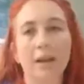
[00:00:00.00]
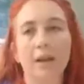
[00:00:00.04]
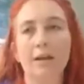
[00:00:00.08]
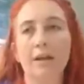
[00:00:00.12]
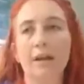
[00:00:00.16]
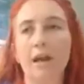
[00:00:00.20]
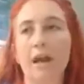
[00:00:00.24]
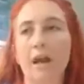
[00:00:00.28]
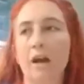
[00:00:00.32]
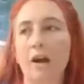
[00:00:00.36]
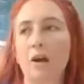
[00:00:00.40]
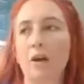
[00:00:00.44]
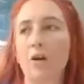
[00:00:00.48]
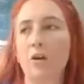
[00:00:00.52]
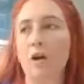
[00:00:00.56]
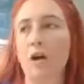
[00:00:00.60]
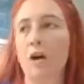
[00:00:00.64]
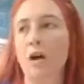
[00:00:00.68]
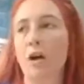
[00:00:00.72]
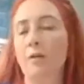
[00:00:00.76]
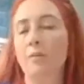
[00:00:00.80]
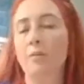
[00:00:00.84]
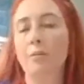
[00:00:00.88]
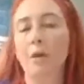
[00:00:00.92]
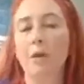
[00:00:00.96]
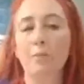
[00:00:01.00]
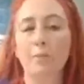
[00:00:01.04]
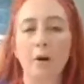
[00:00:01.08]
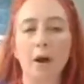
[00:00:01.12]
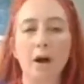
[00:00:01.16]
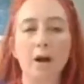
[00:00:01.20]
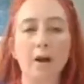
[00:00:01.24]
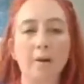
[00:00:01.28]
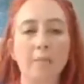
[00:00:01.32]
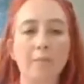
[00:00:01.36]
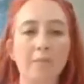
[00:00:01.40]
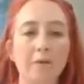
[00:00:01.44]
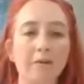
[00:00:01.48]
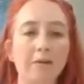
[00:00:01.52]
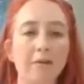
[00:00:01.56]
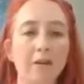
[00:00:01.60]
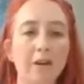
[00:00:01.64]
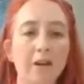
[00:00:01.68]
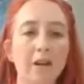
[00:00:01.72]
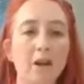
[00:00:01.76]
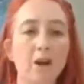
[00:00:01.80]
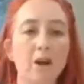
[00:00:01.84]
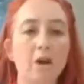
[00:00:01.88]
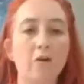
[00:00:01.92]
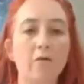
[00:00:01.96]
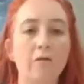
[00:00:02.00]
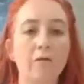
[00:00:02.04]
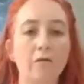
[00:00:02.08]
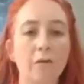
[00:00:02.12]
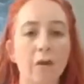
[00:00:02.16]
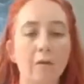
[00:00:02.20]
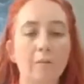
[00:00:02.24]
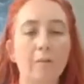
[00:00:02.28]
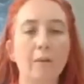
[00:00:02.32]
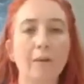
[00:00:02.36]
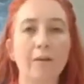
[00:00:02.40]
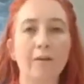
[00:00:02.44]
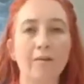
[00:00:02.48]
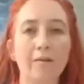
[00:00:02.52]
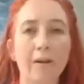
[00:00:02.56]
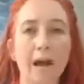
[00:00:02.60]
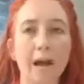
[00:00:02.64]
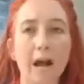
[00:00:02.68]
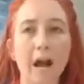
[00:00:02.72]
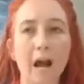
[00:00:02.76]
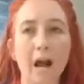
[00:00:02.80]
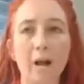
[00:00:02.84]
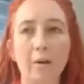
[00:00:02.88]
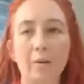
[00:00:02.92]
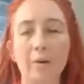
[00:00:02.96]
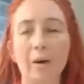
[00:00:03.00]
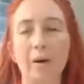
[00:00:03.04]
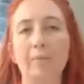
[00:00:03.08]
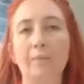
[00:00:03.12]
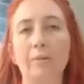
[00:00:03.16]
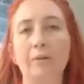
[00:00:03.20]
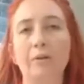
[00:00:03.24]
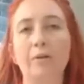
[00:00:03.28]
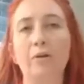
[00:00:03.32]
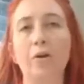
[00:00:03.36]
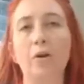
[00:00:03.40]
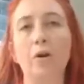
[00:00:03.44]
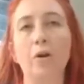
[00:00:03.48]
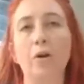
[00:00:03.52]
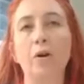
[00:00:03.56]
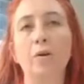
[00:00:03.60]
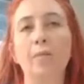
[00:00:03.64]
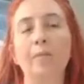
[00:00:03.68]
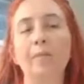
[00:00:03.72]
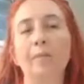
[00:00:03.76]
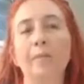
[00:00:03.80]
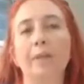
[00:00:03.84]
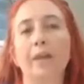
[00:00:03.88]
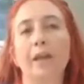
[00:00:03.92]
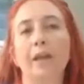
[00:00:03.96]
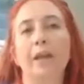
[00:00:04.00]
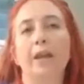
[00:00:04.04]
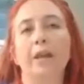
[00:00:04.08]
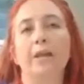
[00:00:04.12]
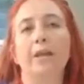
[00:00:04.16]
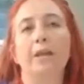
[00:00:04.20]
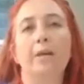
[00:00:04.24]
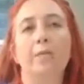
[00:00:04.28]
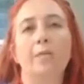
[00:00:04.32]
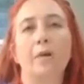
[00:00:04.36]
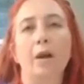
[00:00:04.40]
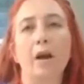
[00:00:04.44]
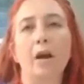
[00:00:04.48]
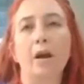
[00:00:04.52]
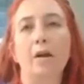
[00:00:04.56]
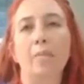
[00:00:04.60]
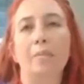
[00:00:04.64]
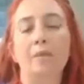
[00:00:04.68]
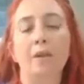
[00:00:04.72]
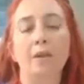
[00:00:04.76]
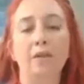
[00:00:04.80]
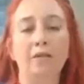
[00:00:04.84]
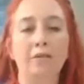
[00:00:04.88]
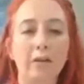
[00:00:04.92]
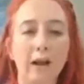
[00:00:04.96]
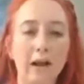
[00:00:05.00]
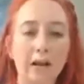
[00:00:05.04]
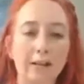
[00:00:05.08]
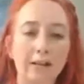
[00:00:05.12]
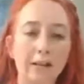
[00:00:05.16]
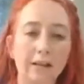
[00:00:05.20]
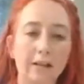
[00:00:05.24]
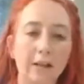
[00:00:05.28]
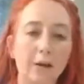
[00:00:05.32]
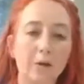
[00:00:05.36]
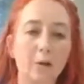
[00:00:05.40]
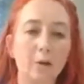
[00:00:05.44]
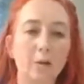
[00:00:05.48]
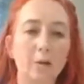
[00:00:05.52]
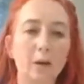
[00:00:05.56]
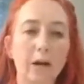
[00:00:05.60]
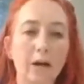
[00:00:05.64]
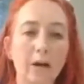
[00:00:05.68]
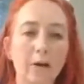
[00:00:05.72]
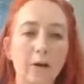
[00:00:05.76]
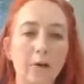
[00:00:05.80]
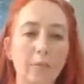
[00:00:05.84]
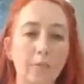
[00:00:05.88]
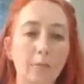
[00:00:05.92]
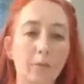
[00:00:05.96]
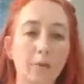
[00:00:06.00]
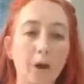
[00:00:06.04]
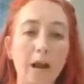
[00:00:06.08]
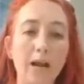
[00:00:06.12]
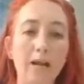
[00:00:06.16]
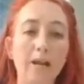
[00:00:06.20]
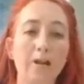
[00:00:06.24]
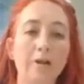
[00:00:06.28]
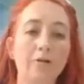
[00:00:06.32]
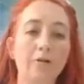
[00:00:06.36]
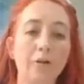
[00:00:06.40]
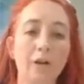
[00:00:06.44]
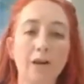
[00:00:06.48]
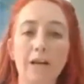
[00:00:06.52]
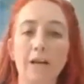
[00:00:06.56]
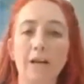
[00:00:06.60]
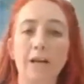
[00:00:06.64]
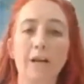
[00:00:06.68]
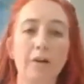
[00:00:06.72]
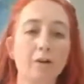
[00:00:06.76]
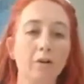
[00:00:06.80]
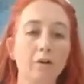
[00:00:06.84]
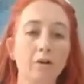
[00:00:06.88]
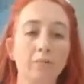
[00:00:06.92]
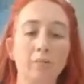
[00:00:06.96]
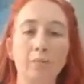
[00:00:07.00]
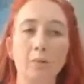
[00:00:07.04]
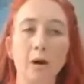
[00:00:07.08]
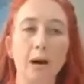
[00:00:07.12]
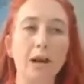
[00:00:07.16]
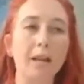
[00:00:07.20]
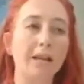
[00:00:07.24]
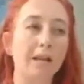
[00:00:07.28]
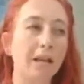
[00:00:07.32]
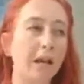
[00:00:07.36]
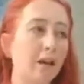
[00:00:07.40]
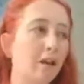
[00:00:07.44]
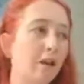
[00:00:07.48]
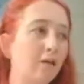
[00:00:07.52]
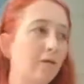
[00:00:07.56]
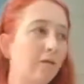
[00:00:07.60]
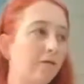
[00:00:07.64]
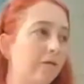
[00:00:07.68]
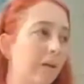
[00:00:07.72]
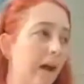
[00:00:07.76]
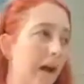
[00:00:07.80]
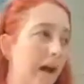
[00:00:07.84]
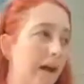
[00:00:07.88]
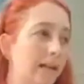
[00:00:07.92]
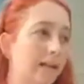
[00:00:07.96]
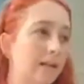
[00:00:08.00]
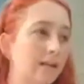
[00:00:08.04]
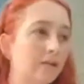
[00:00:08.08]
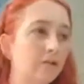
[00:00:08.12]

Now, um, they brought up the video from the Nevada Highway Patrol. They brought up the fact that they were wearing bright green or bright yellow vests,